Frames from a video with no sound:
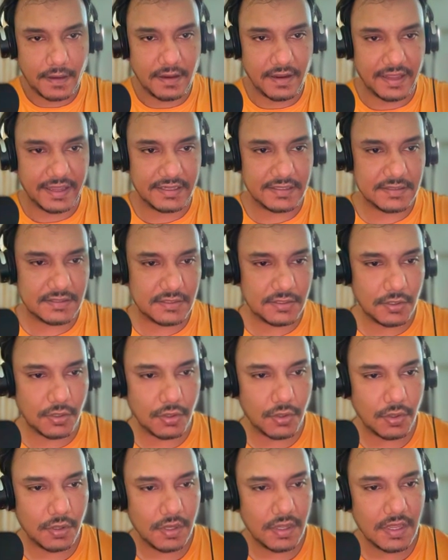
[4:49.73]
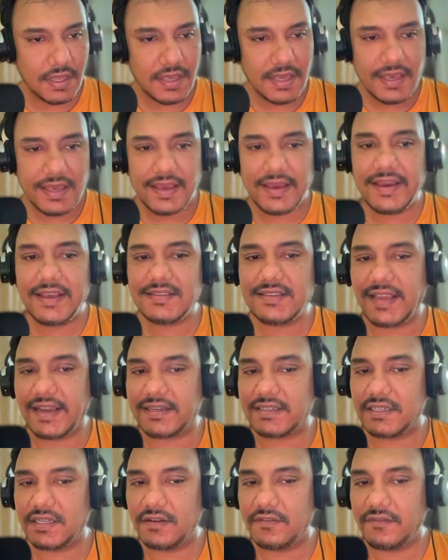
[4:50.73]
like so, is
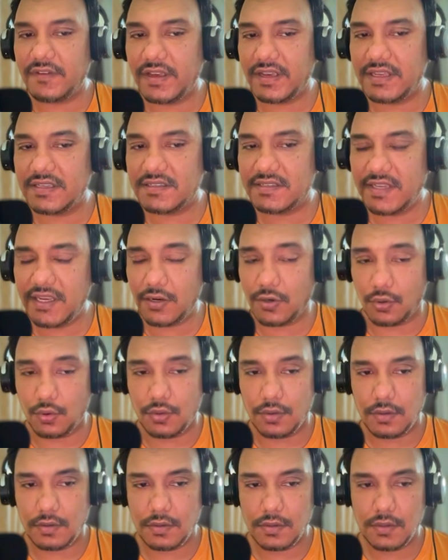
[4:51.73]
active is zero.